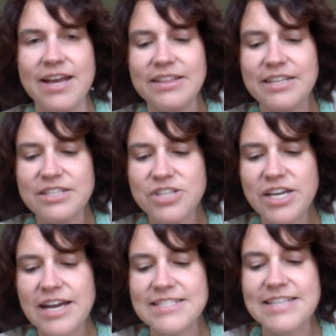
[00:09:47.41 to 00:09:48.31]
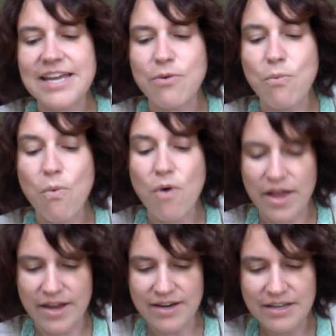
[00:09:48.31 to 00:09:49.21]
Let's look at Isaiah
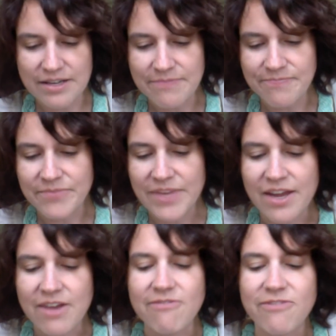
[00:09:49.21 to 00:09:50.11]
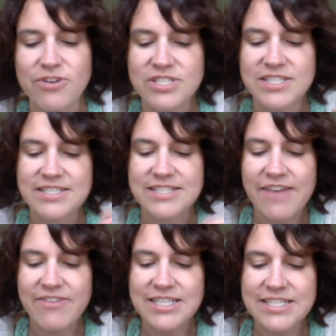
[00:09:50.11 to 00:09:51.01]
one, verses
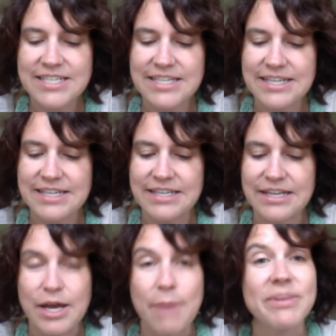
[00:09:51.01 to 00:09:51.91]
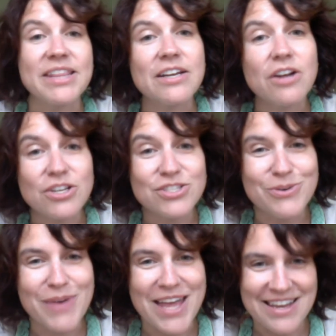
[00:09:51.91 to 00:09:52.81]
seventeen, but then also
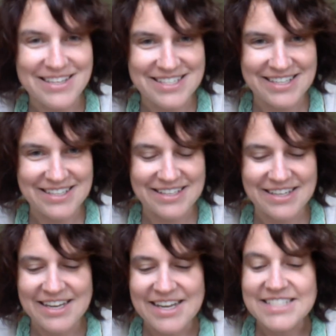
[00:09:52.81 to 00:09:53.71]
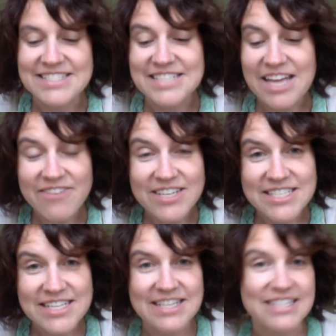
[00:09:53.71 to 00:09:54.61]
eighteen.
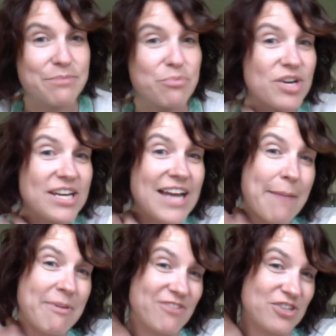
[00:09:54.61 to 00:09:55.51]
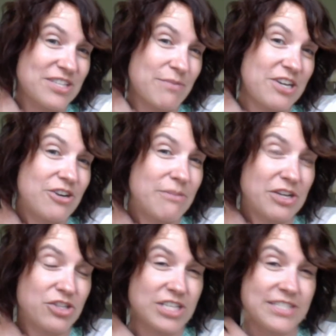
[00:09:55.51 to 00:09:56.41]
seventeen is a pretty common verse that we hear about
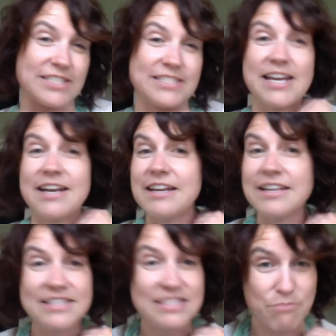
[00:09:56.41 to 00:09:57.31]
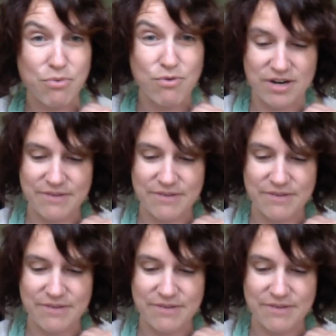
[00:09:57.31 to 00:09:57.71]
justice, and it is important.